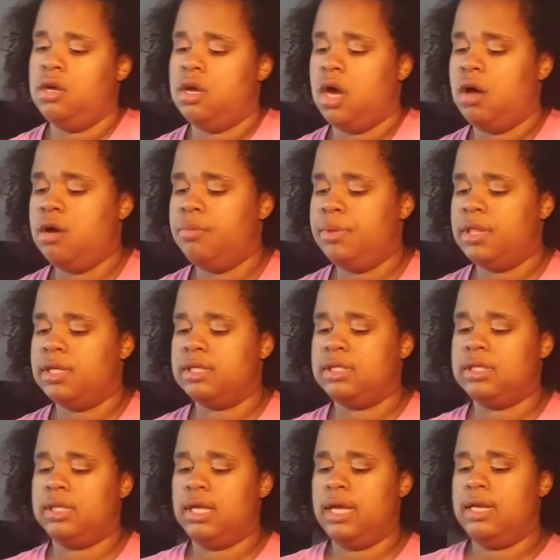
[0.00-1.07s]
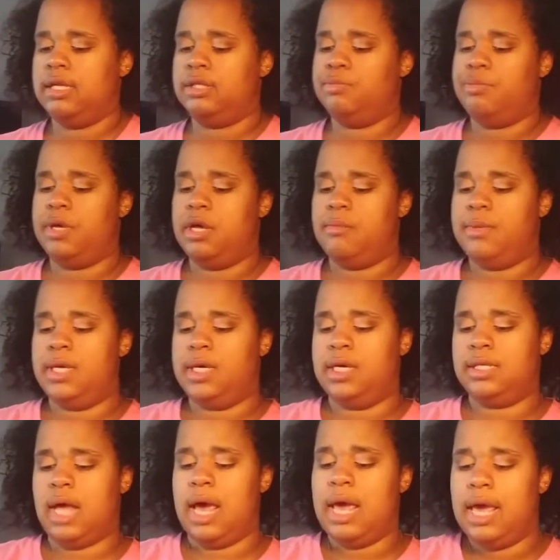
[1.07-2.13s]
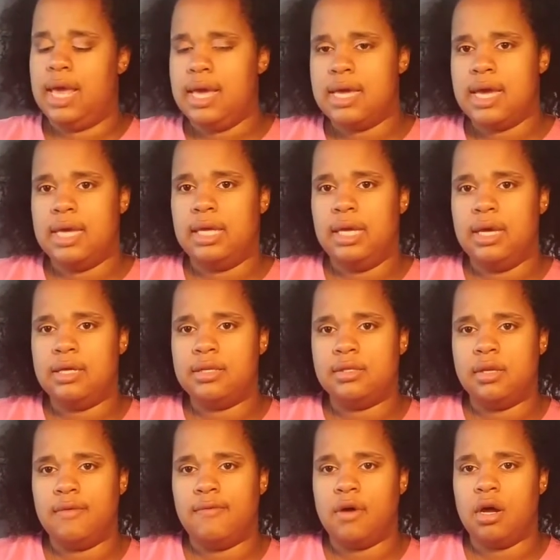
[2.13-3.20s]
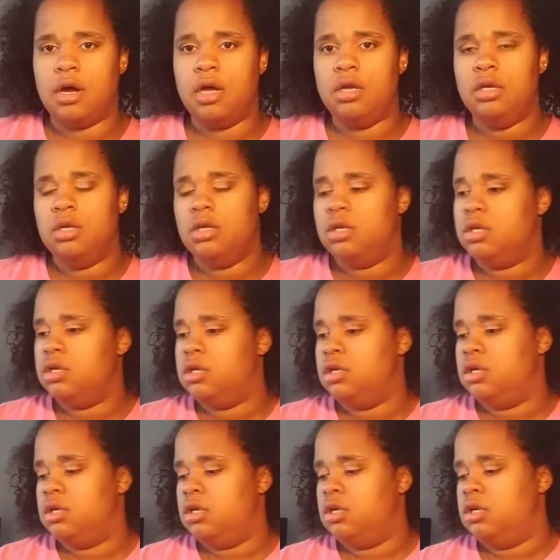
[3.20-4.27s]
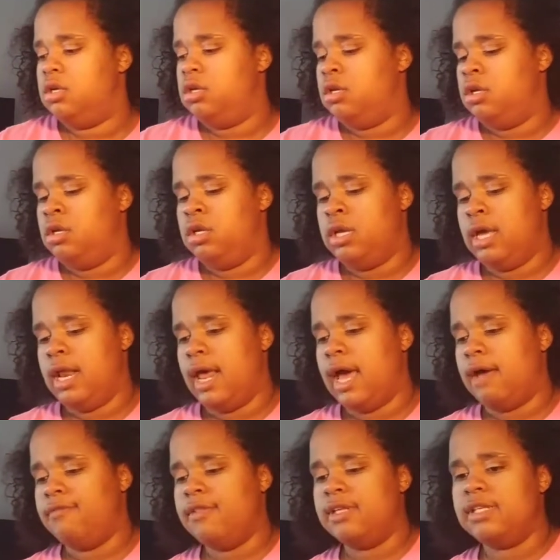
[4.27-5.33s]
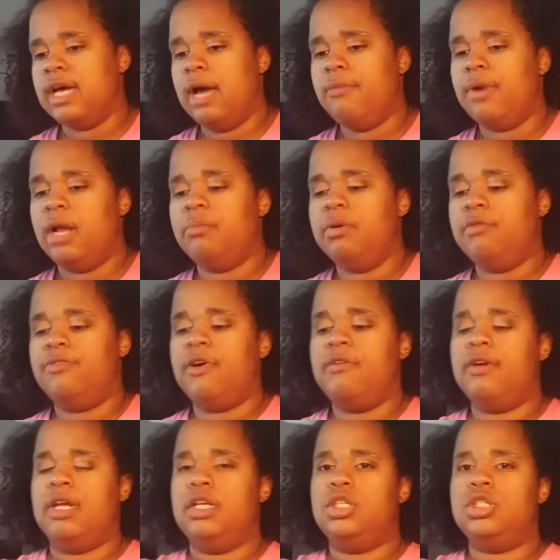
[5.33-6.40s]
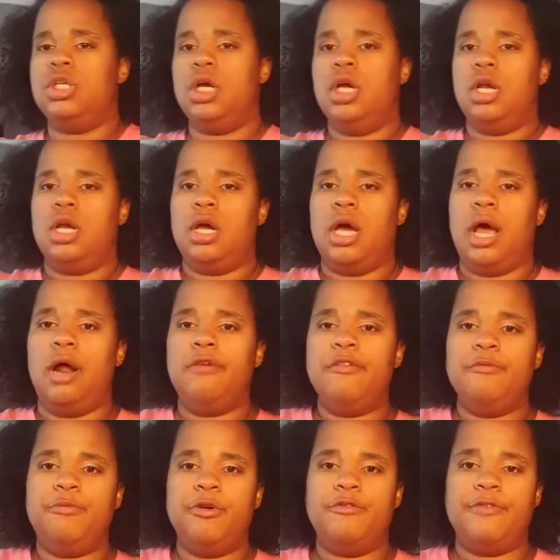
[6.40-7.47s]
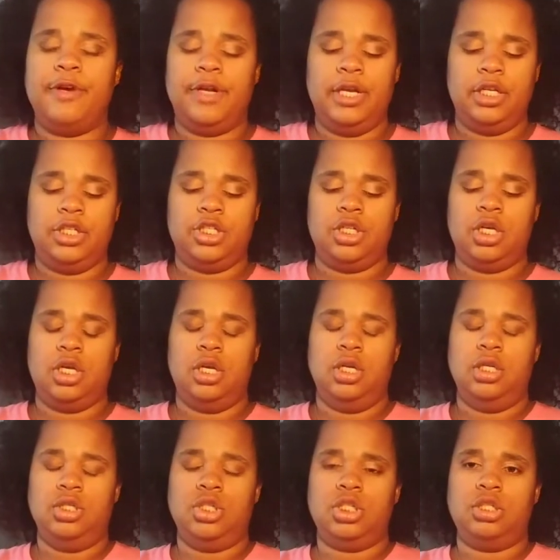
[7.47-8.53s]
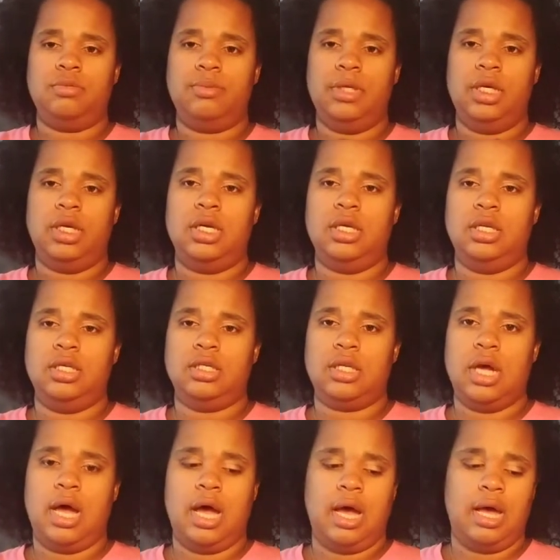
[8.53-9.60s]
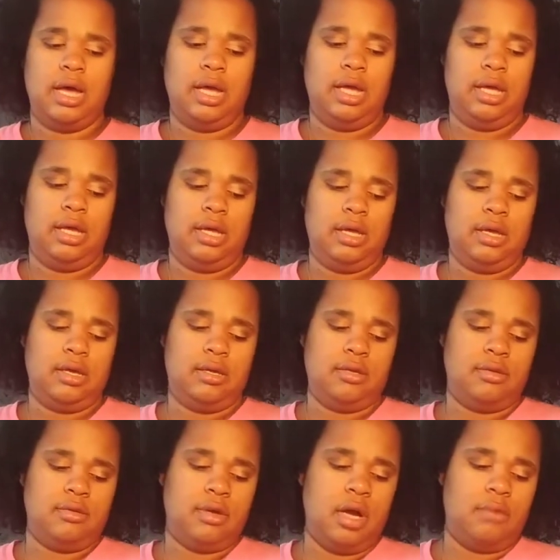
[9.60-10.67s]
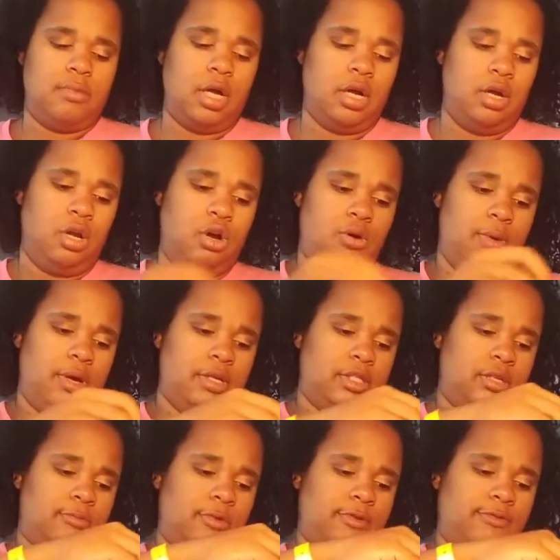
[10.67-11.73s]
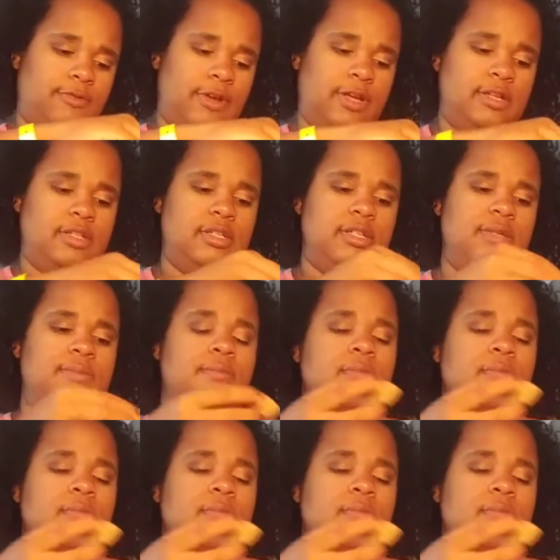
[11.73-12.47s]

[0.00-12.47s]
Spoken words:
I'm gonna put the slightest bit because I hate caking stuff on. And half of the time when I put foundation on, I don't even put foundation on just because I'm not going somewhere fancy.